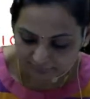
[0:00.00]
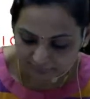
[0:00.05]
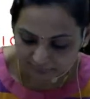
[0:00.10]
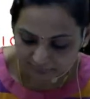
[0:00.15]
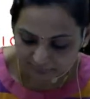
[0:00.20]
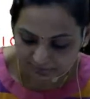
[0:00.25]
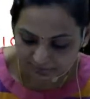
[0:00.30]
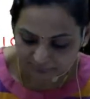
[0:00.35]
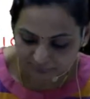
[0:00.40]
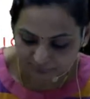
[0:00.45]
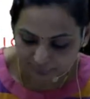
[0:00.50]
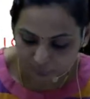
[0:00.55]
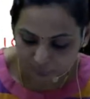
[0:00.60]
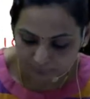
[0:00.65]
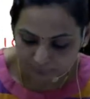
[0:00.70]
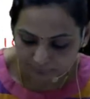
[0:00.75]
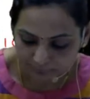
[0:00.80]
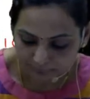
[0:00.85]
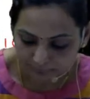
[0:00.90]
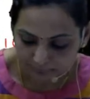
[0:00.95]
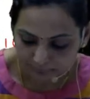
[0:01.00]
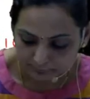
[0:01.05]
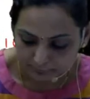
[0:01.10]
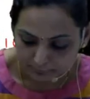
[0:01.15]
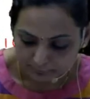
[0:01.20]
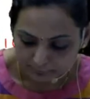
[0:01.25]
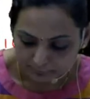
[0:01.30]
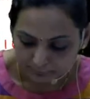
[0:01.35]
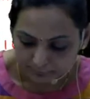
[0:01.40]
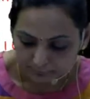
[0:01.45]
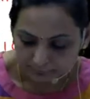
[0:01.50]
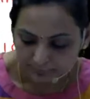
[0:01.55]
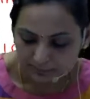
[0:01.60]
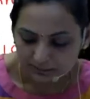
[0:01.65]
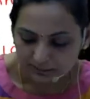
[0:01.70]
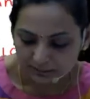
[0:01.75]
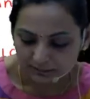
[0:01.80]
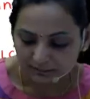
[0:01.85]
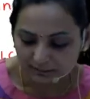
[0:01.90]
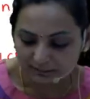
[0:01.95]
Therefore,
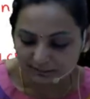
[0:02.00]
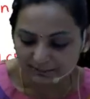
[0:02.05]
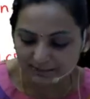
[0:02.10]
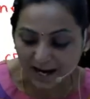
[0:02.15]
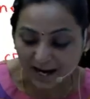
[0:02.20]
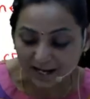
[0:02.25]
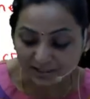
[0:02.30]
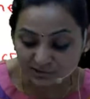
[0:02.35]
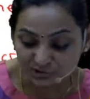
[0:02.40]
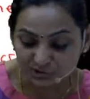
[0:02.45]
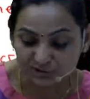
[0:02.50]
the dashed